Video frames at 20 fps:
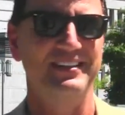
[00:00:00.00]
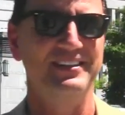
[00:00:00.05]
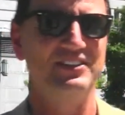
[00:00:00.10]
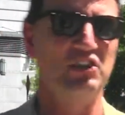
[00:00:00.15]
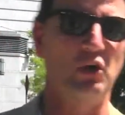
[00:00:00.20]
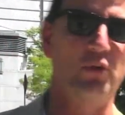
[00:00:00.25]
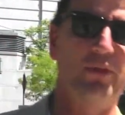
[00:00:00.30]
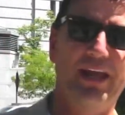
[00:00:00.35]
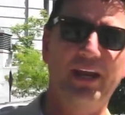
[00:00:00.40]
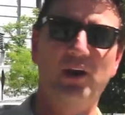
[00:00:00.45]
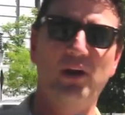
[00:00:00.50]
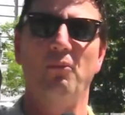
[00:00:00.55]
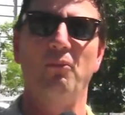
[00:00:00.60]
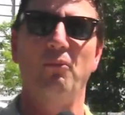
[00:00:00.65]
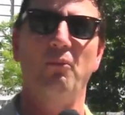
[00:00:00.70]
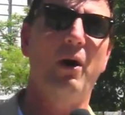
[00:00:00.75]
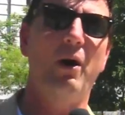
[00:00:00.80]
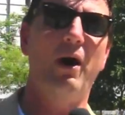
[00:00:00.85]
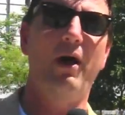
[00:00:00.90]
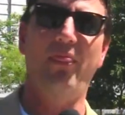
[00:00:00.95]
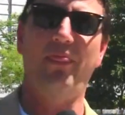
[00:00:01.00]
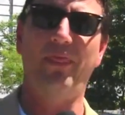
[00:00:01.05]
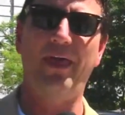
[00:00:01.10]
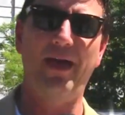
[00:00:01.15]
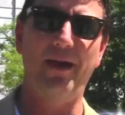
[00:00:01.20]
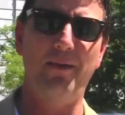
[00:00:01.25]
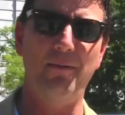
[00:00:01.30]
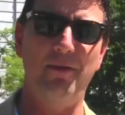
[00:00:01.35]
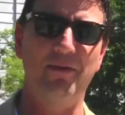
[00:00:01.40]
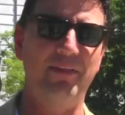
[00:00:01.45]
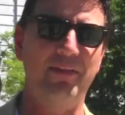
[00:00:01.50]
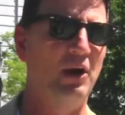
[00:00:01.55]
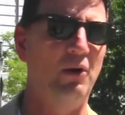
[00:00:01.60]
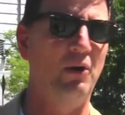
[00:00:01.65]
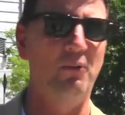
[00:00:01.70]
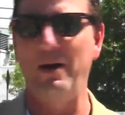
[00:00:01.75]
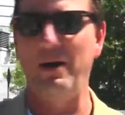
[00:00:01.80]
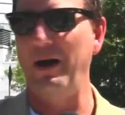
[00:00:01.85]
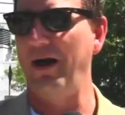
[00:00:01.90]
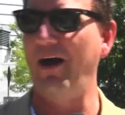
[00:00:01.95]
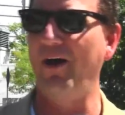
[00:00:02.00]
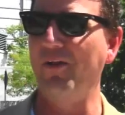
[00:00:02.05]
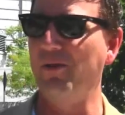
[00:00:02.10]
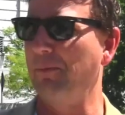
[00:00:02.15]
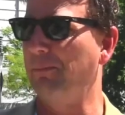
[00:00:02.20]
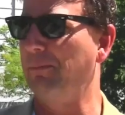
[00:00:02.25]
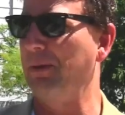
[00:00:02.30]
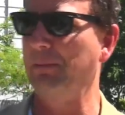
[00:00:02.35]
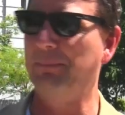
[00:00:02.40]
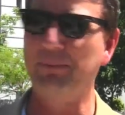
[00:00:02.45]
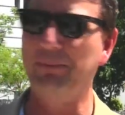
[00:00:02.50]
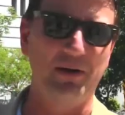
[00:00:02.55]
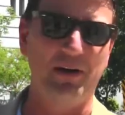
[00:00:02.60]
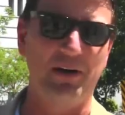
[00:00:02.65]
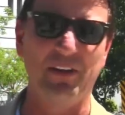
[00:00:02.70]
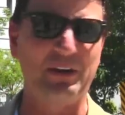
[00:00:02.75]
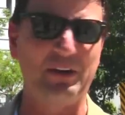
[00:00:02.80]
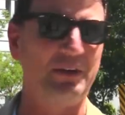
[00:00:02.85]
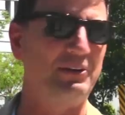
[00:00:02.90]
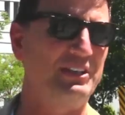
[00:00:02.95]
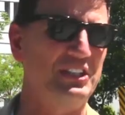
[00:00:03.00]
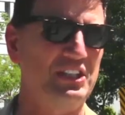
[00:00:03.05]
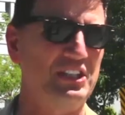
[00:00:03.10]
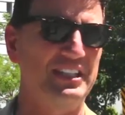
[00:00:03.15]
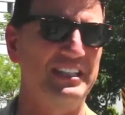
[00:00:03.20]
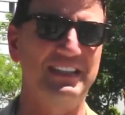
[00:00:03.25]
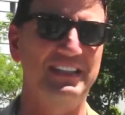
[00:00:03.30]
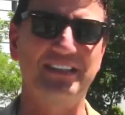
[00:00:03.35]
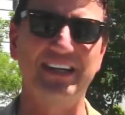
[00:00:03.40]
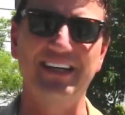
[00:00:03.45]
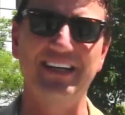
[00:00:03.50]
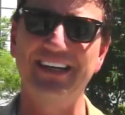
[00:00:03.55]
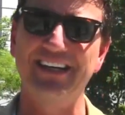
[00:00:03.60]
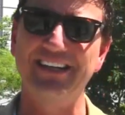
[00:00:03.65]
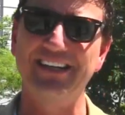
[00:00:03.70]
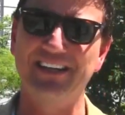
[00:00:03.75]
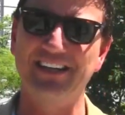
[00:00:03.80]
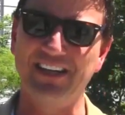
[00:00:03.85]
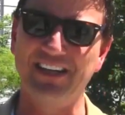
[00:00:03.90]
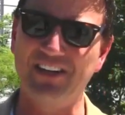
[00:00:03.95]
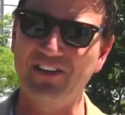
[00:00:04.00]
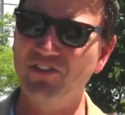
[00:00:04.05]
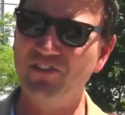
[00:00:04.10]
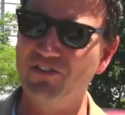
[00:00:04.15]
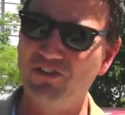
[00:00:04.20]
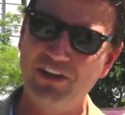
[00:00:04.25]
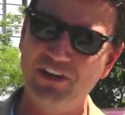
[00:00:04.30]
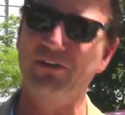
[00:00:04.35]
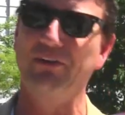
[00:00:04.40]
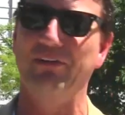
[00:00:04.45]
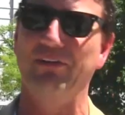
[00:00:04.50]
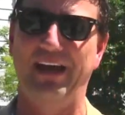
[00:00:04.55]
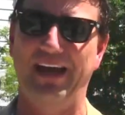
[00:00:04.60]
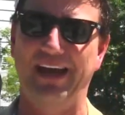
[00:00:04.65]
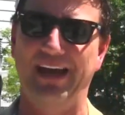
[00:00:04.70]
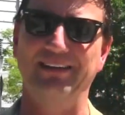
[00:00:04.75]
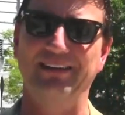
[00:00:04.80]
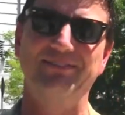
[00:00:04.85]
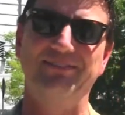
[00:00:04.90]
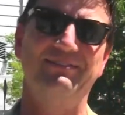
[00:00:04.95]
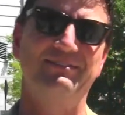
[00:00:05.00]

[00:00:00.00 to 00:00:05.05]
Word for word: So they don't want that. They don't want other people, other Christians, to consider that.